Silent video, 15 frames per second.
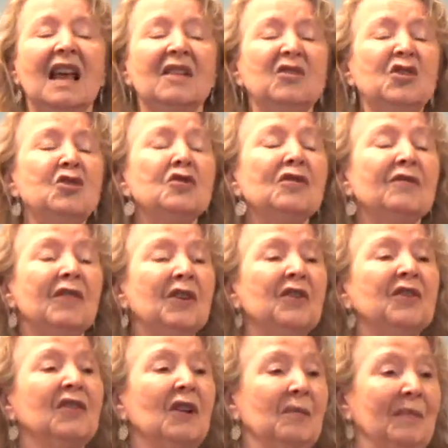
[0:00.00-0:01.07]

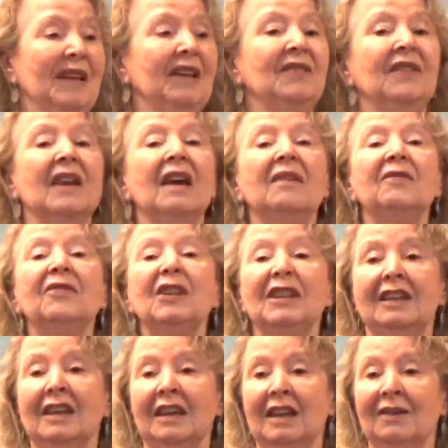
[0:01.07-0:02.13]
universal means
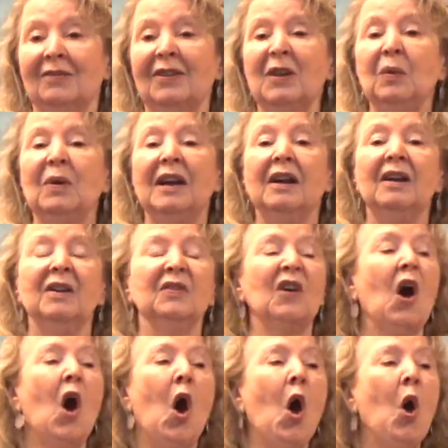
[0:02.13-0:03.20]
everything everywhere is
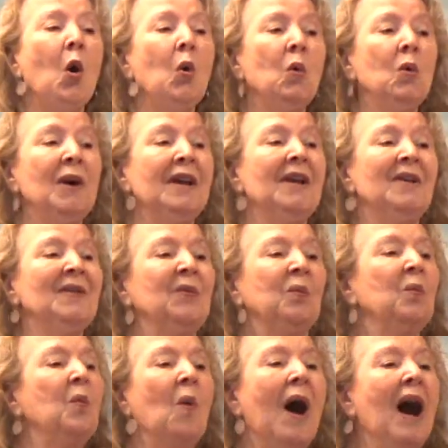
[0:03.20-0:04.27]
always
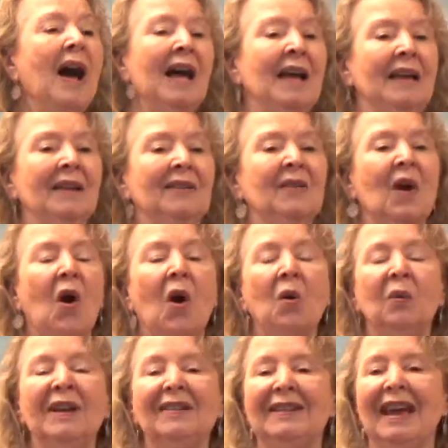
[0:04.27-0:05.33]
wide is,
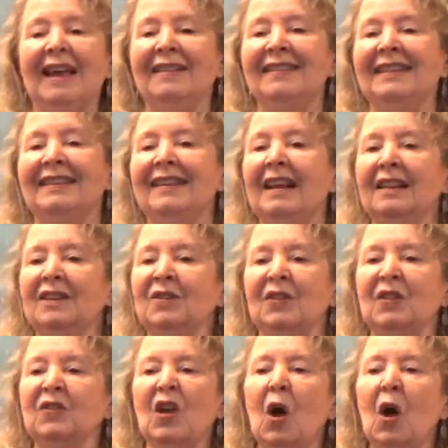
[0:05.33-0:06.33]
always has intelligence,